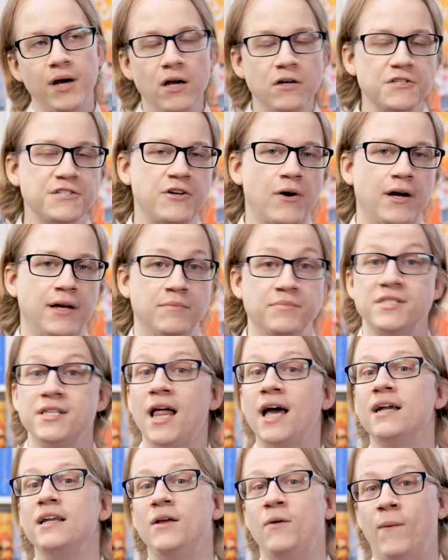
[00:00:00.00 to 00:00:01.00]
But also, I am
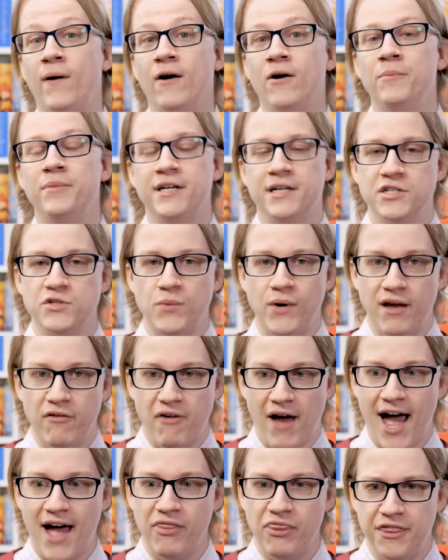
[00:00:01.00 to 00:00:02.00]
slightly wary because we
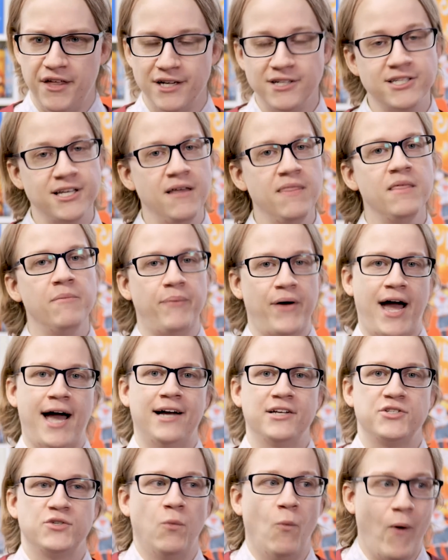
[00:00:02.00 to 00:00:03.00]
have had things in the
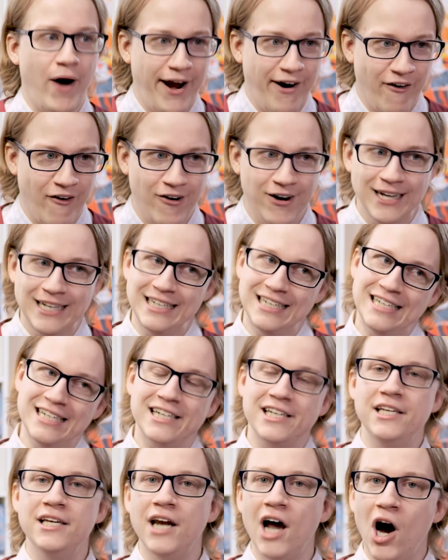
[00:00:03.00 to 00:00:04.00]
past where,
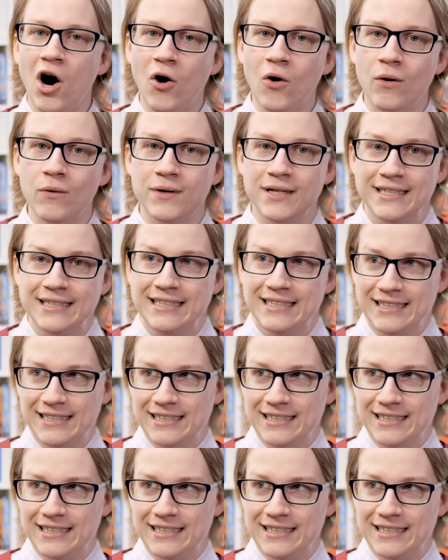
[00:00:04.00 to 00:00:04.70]
you know,